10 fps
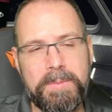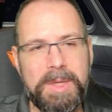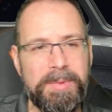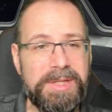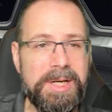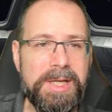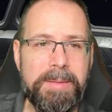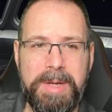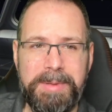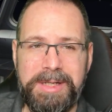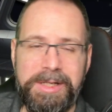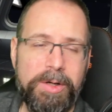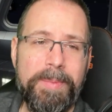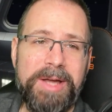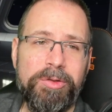but then again, maybe I need to
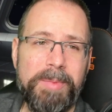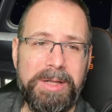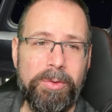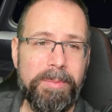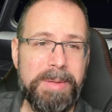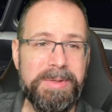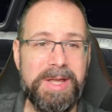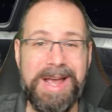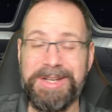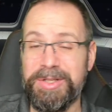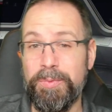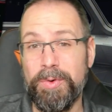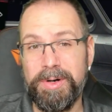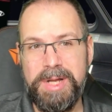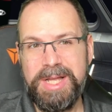go back through my lore. Maybe they actually
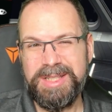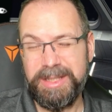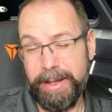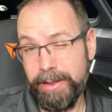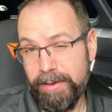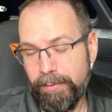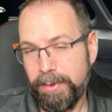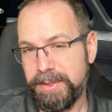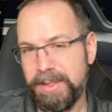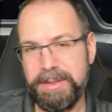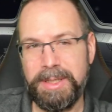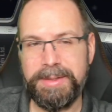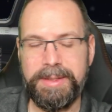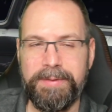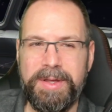were slightly force
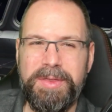sensitive.